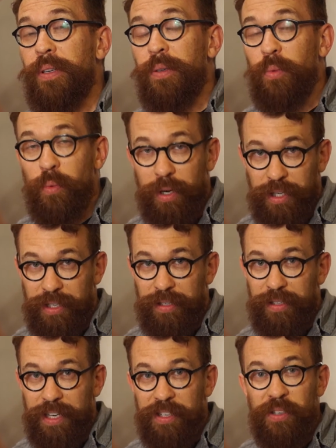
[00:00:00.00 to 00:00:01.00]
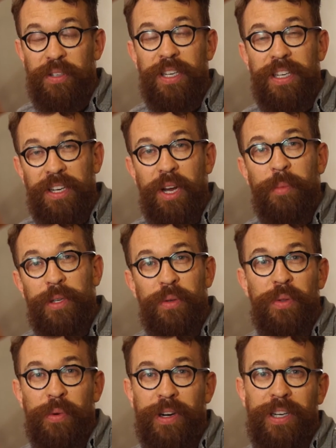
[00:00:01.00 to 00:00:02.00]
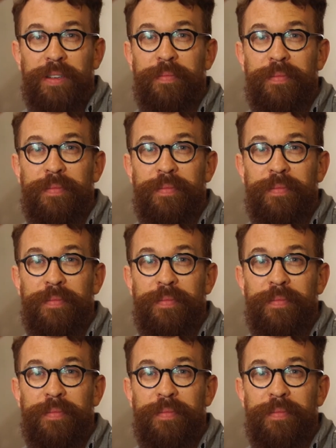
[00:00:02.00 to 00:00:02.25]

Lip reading: work. I just need to come and do the work.